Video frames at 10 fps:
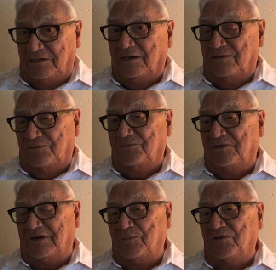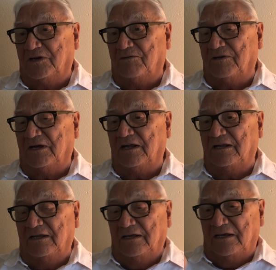Yeah, Ramon Carvajal.
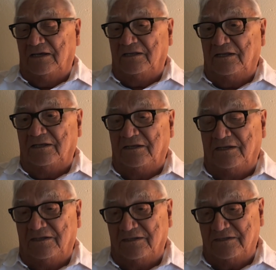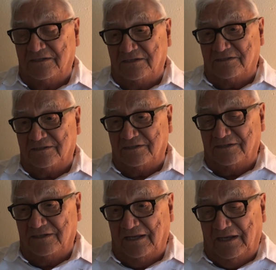And then he says,
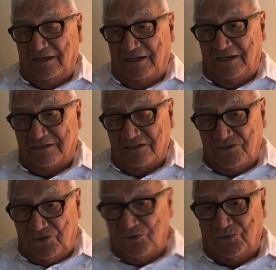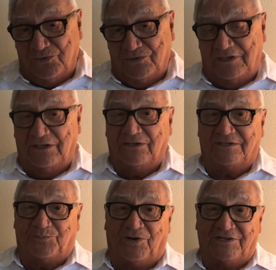you, he
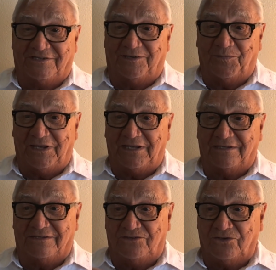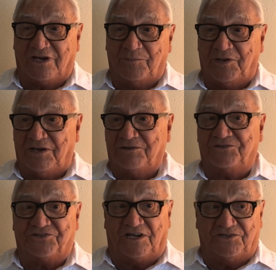points at me and says, you come in here
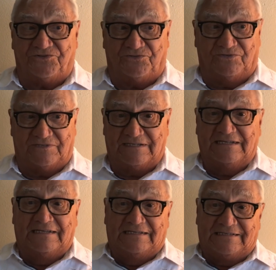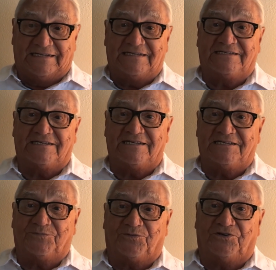and shine shoes, 10
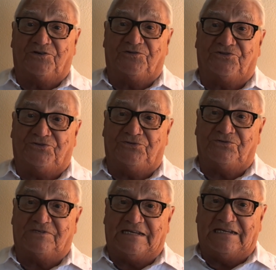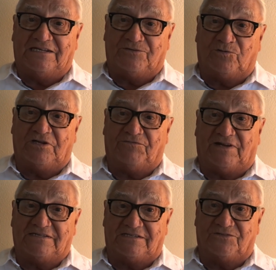cents for shoes and
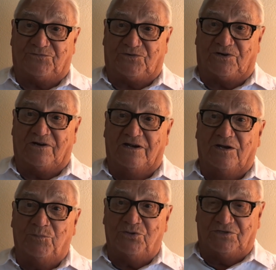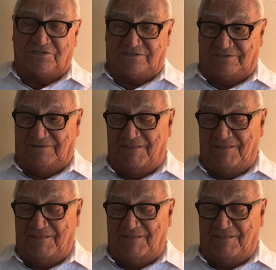25 cents for boots.